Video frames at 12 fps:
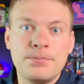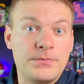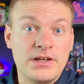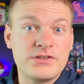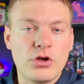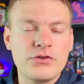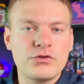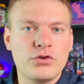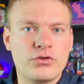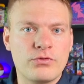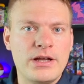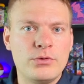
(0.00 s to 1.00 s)
It's also a
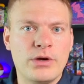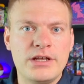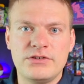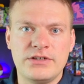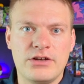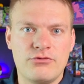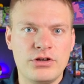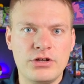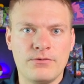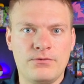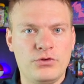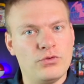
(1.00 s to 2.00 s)
great way to get rid
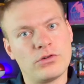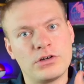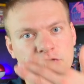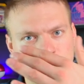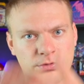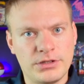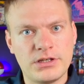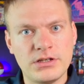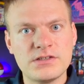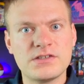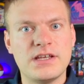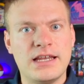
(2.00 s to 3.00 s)
of your
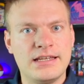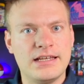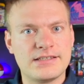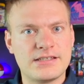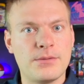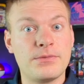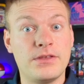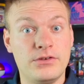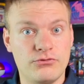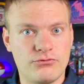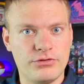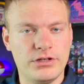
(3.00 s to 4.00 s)
duplicates and get something
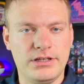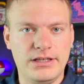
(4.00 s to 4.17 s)
you really